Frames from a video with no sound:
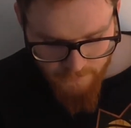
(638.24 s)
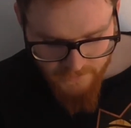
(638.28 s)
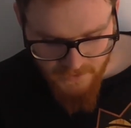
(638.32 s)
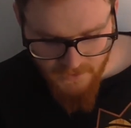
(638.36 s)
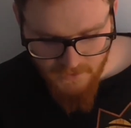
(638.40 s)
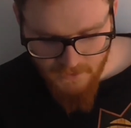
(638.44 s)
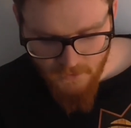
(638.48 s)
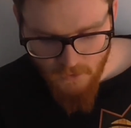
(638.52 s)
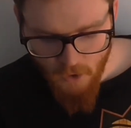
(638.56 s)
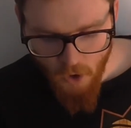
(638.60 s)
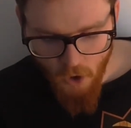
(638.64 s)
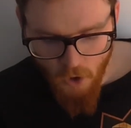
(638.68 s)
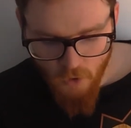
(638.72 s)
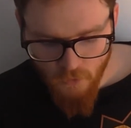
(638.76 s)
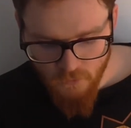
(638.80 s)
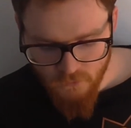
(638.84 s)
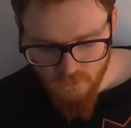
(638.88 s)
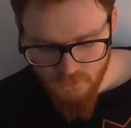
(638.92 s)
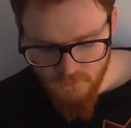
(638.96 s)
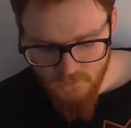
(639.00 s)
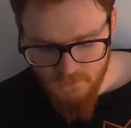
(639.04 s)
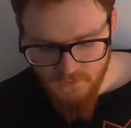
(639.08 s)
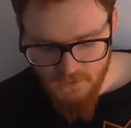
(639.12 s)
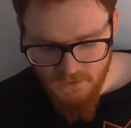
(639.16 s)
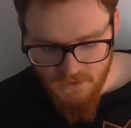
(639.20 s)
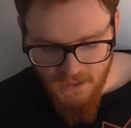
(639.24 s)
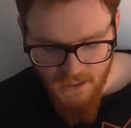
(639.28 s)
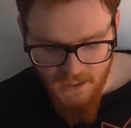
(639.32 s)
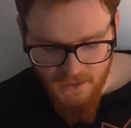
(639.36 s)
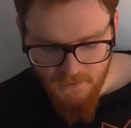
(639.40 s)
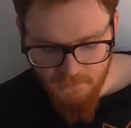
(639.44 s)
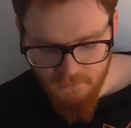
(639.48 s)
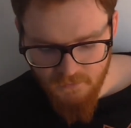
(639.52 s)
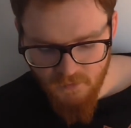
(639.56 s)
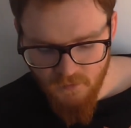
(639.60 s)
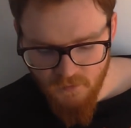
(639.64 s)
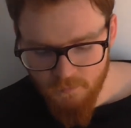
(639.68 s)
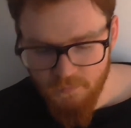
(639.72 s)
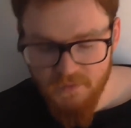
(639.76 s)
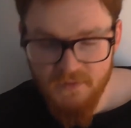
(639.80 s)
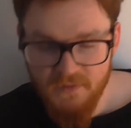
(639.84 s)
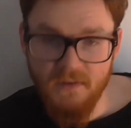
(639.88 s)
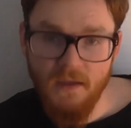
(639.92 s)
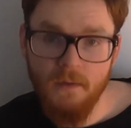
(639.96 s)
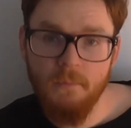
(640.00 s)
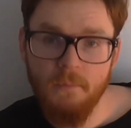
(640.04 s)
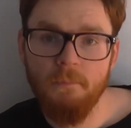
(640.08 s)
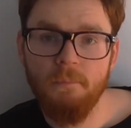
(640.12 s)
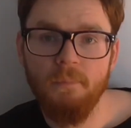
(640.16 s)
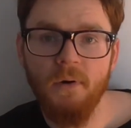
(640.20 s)
being called names, but
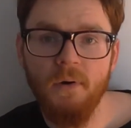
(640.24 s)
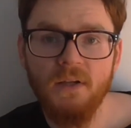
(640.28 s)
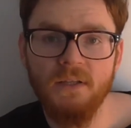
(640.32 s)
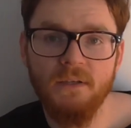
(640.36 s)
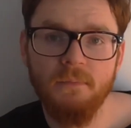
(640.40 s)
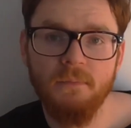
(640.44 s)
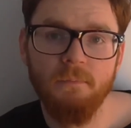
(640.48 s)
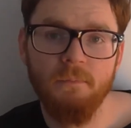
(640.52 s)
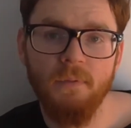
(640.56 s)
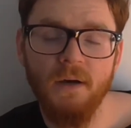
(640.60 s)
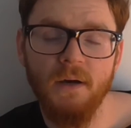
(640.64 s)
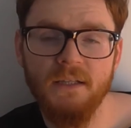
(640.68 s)
then buddy,